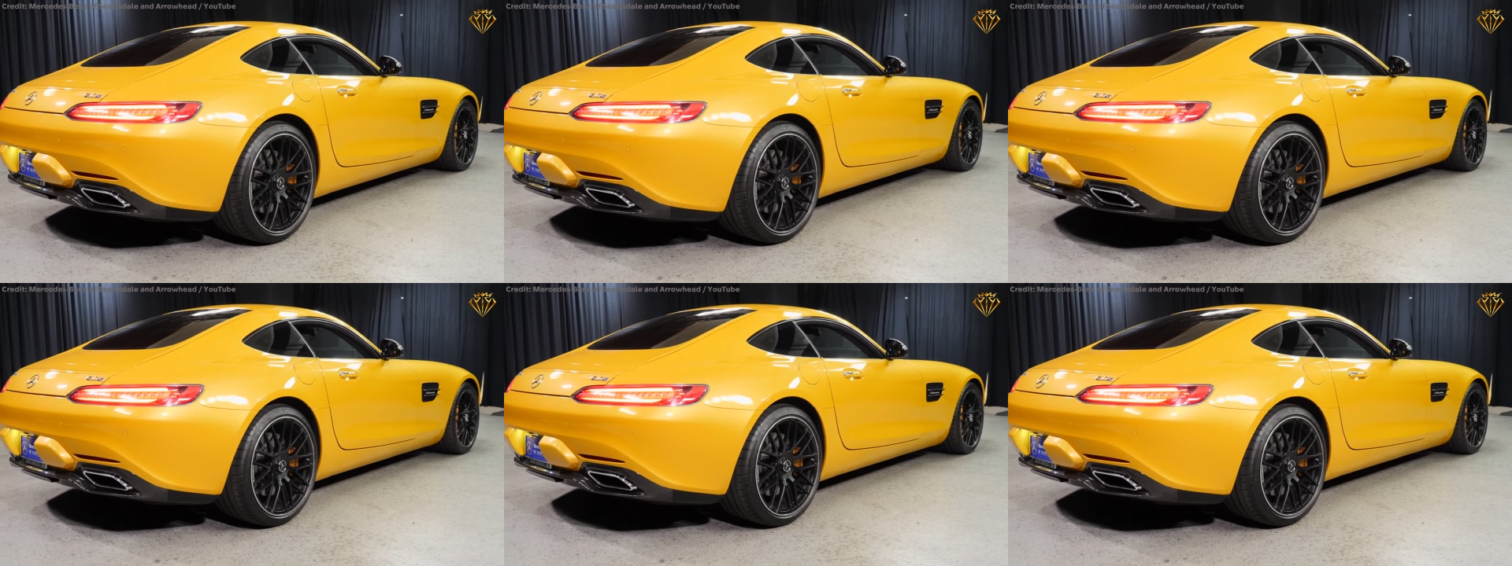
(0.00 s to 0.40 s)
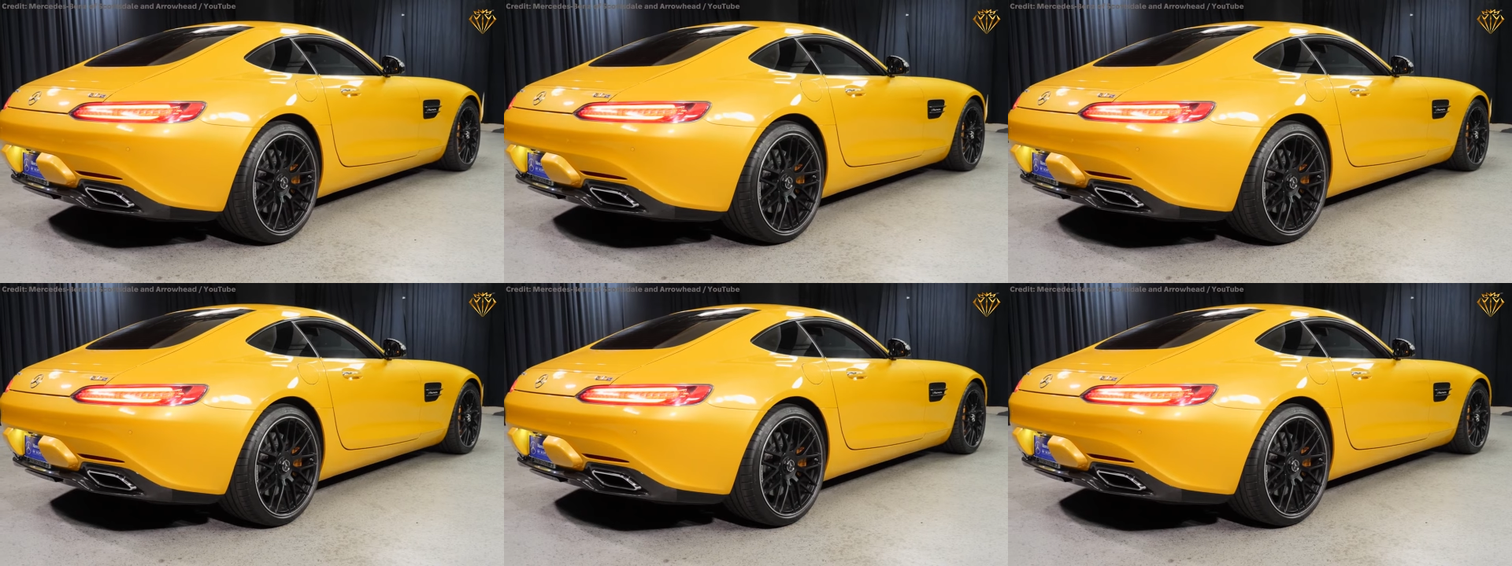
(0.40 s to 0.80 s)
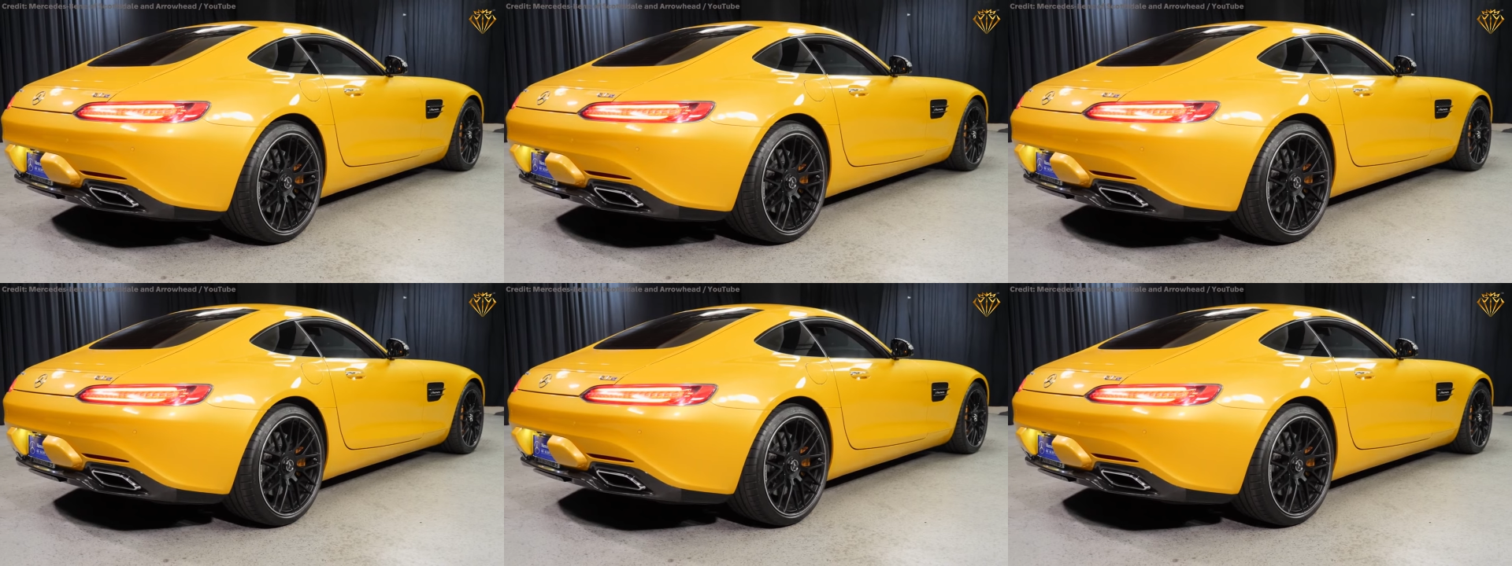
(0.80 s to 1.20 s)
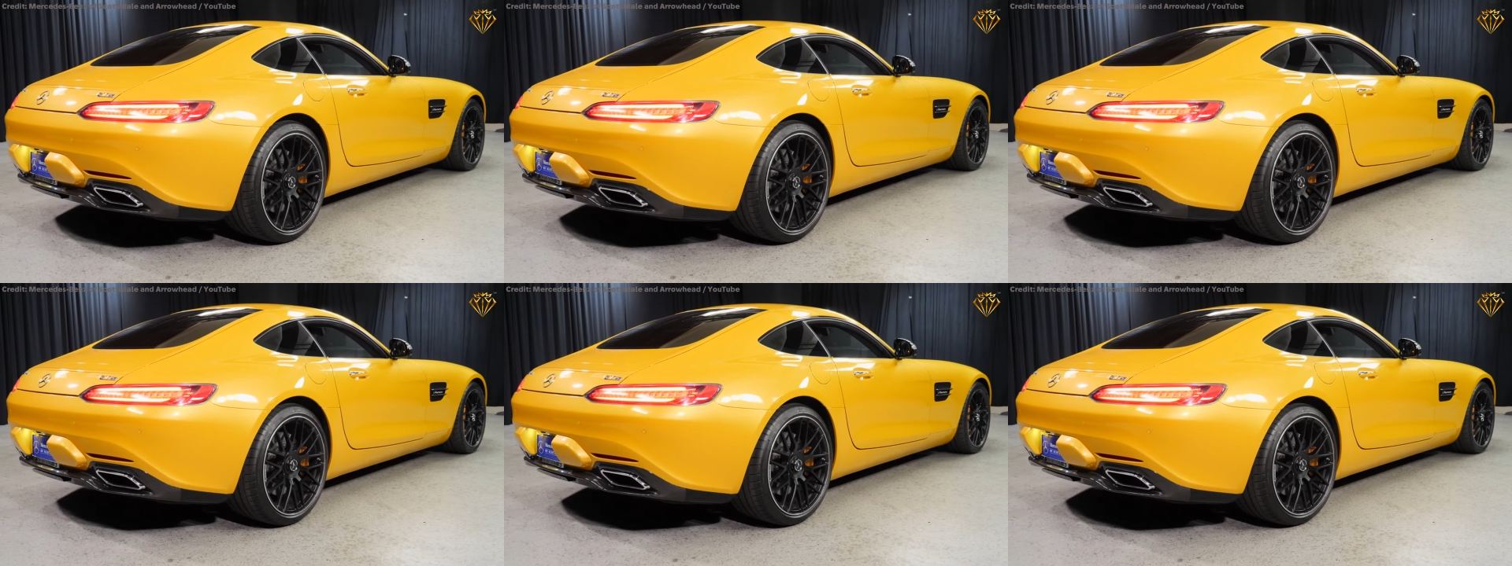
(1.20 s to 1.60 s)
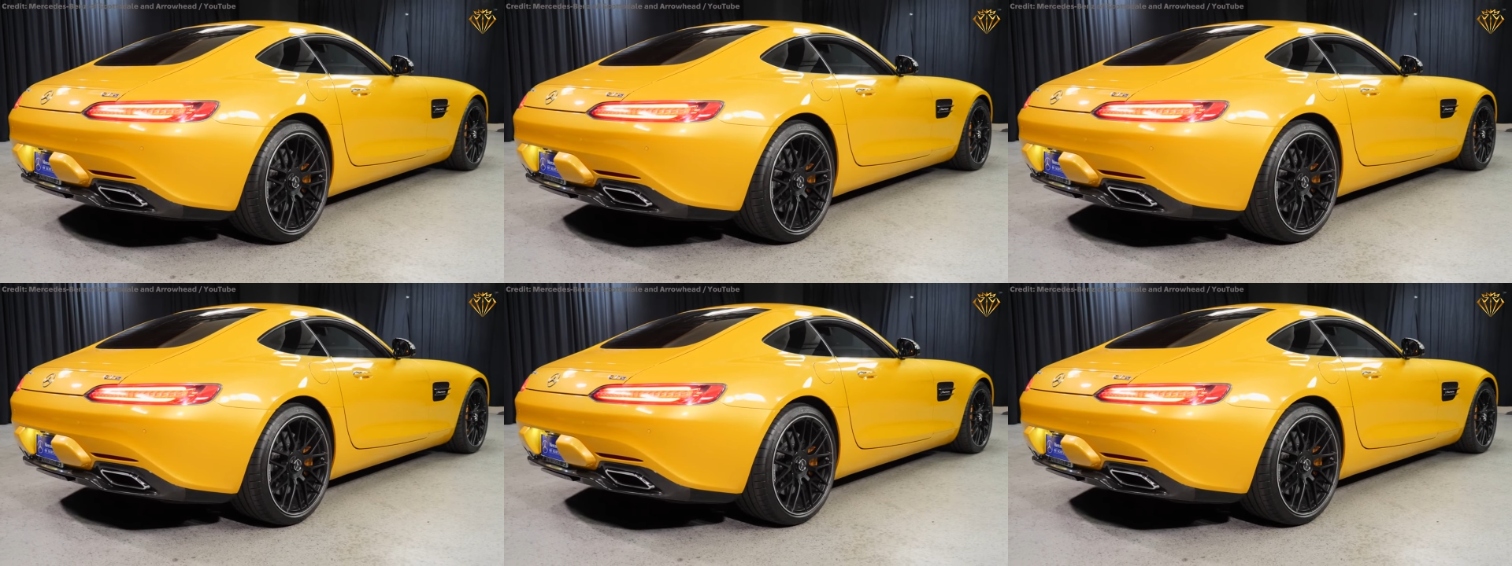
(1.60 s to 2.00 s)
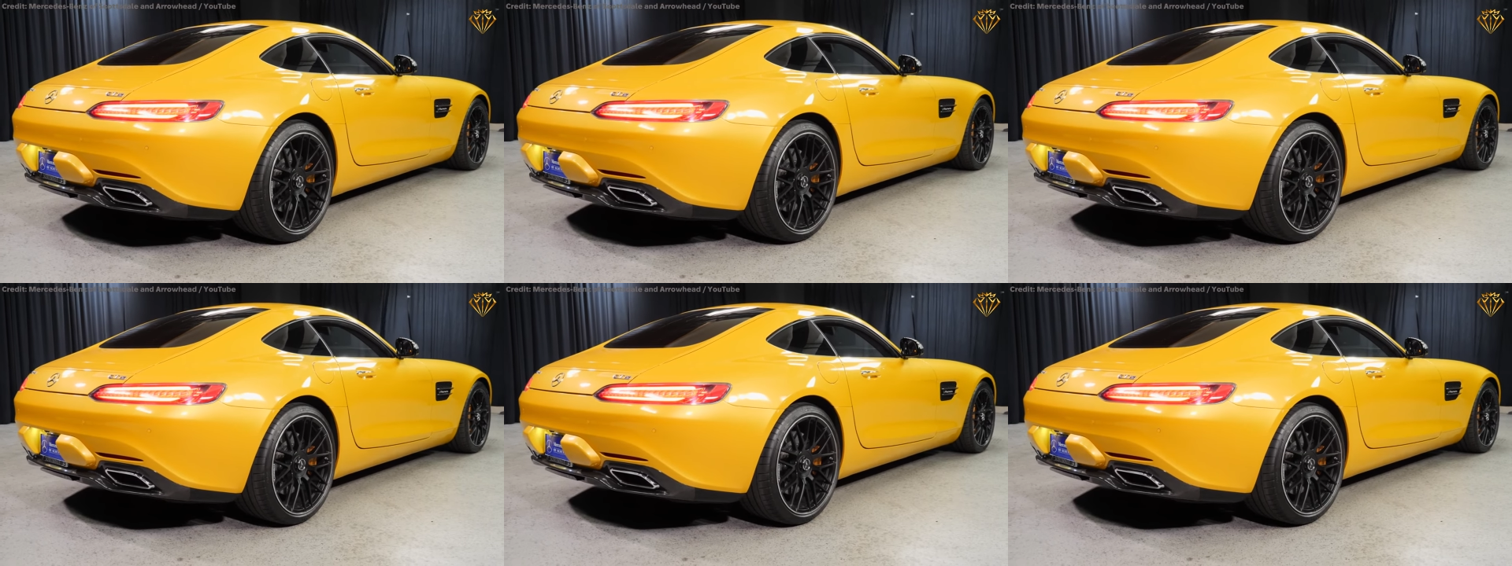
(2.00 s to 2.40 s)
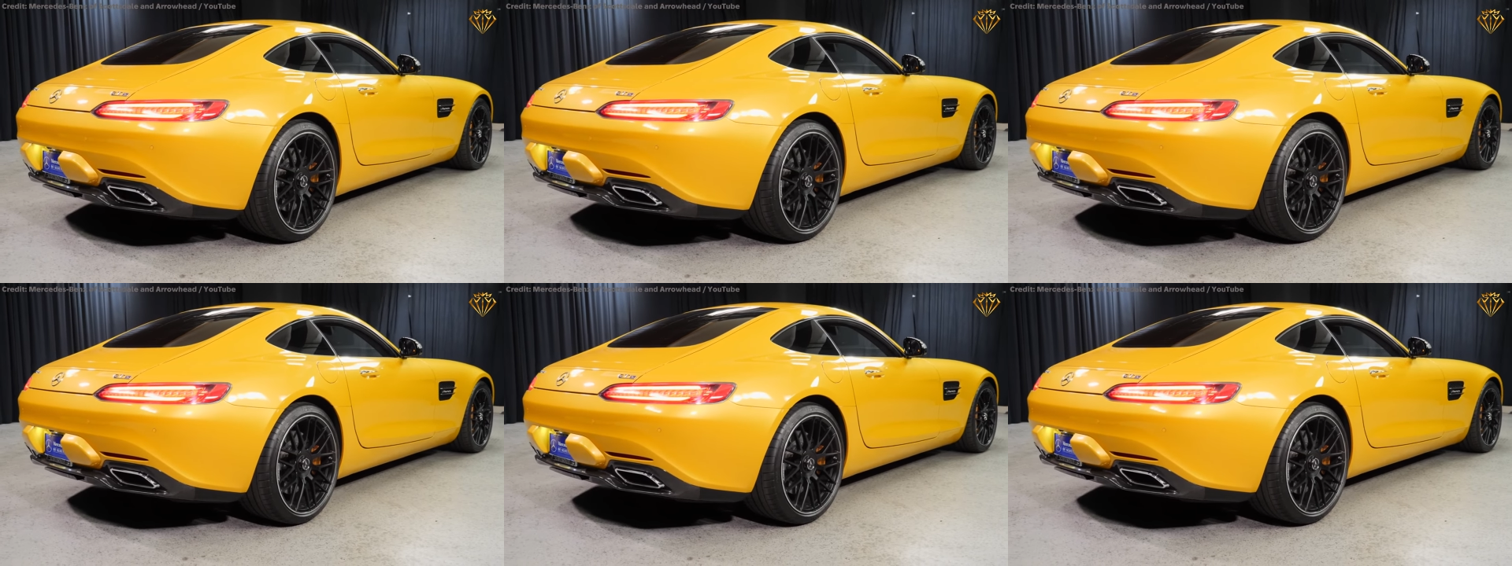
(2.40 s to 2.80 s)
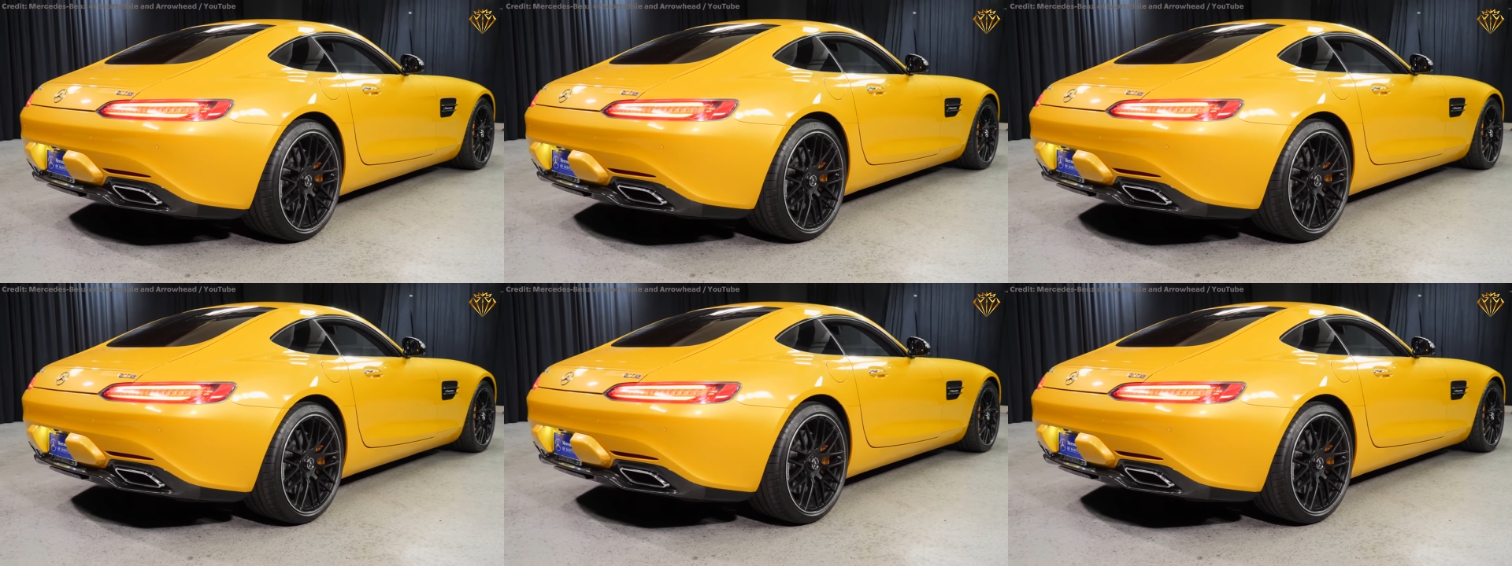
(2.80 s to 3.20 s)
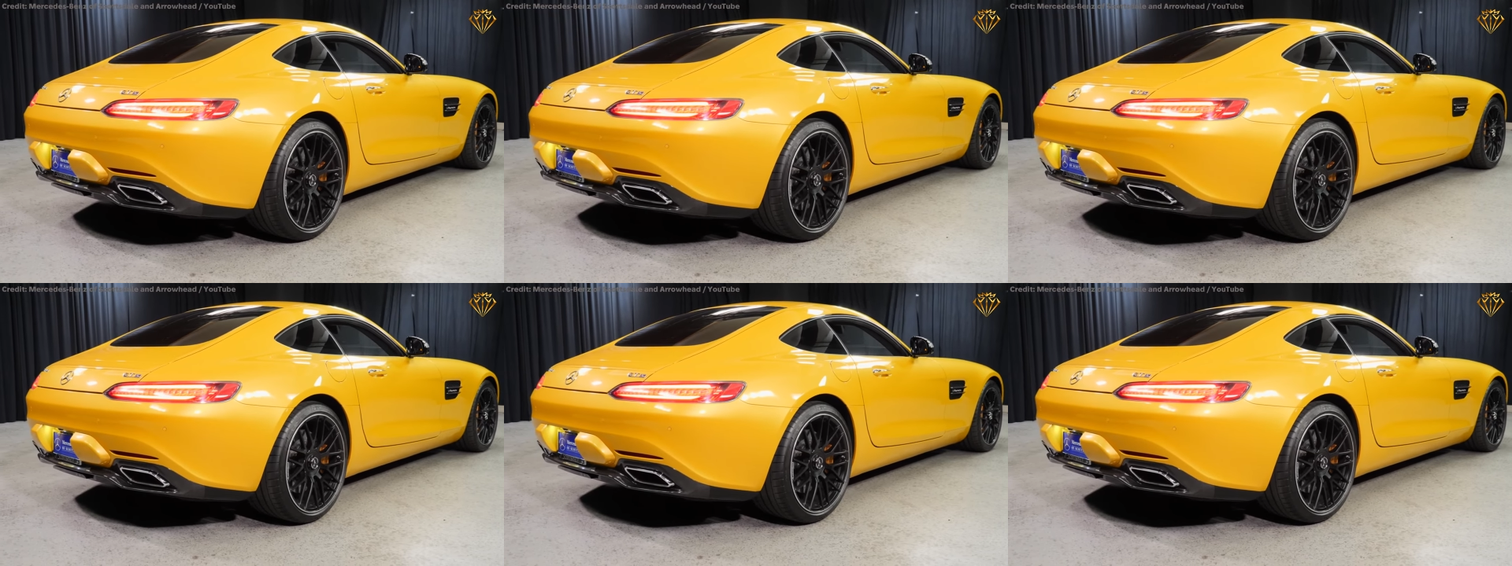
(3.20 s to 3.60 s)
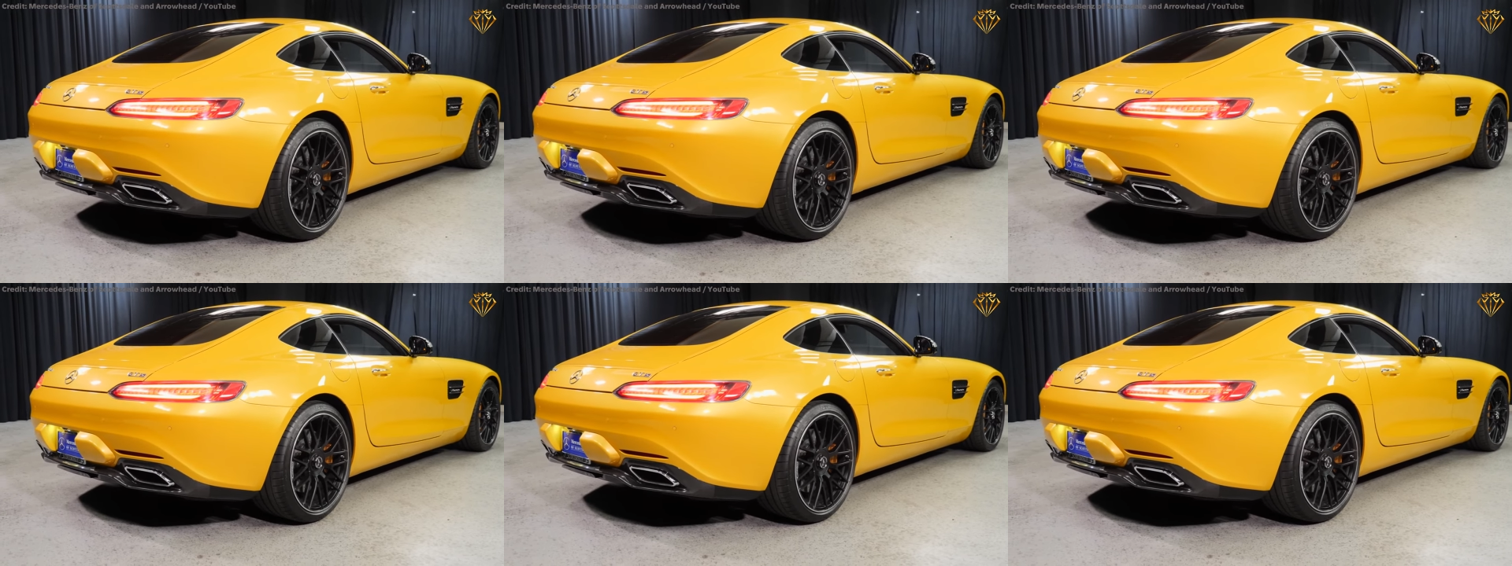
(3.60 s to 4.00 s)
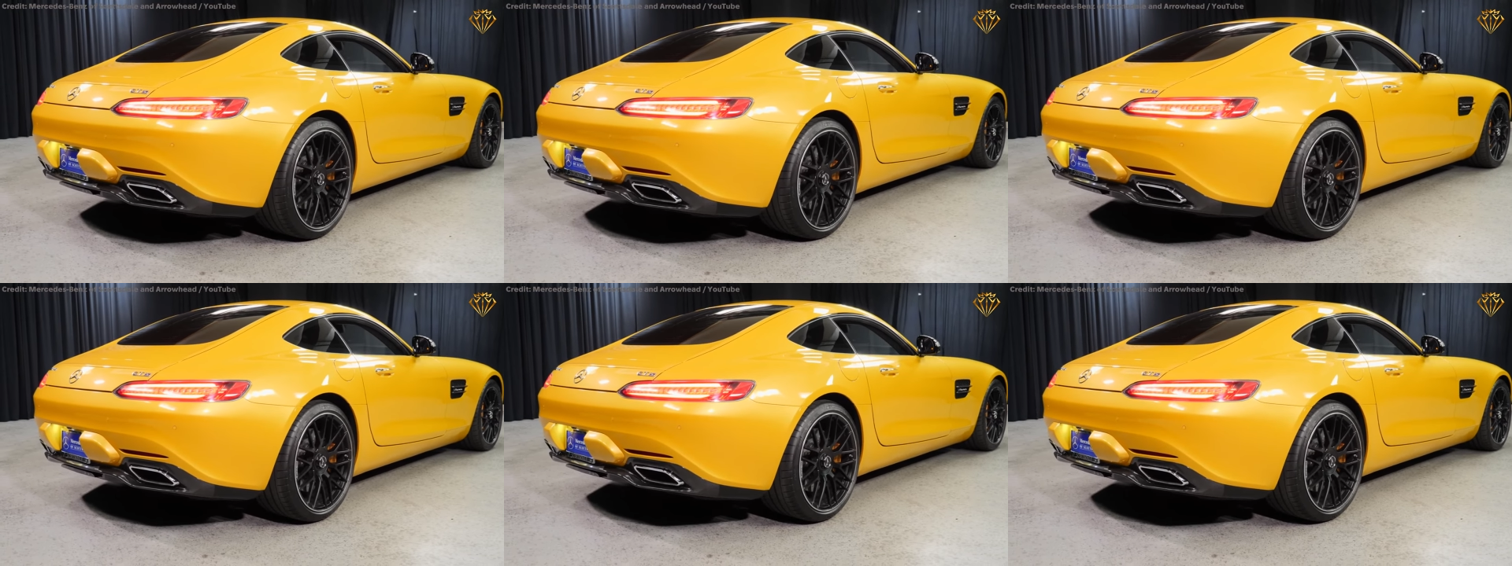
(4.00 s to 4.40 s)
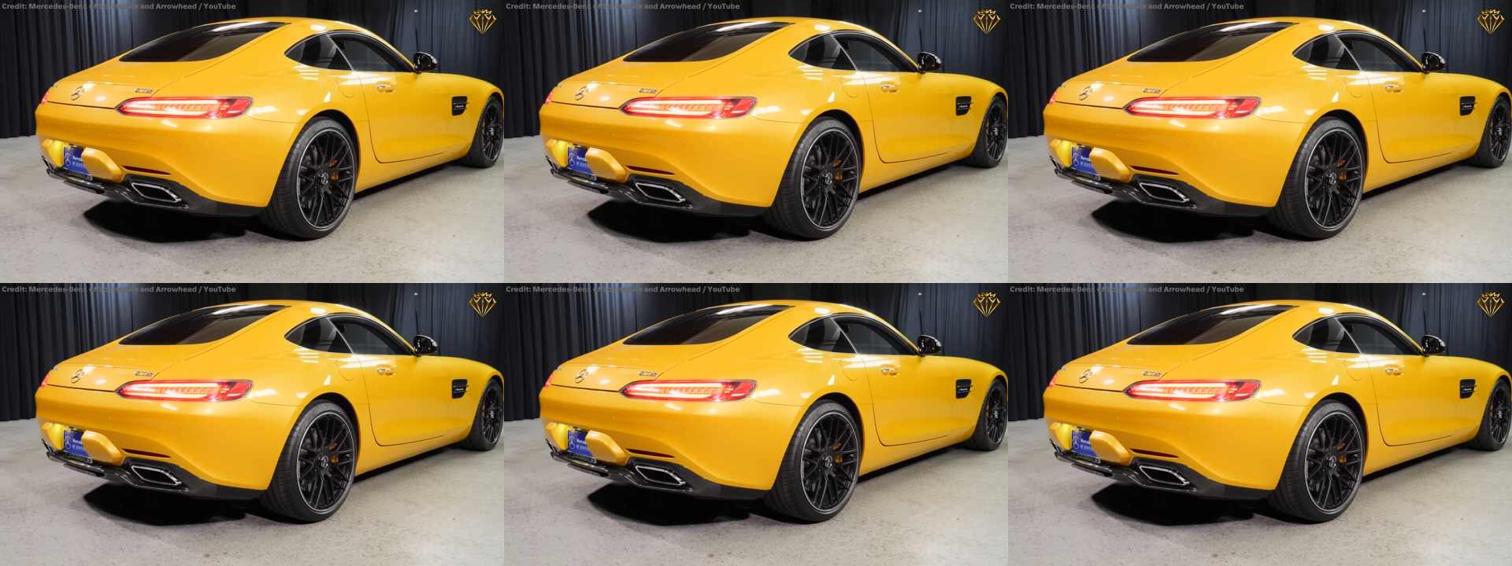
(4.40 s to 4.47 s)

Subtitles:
[unreadable: no face in view]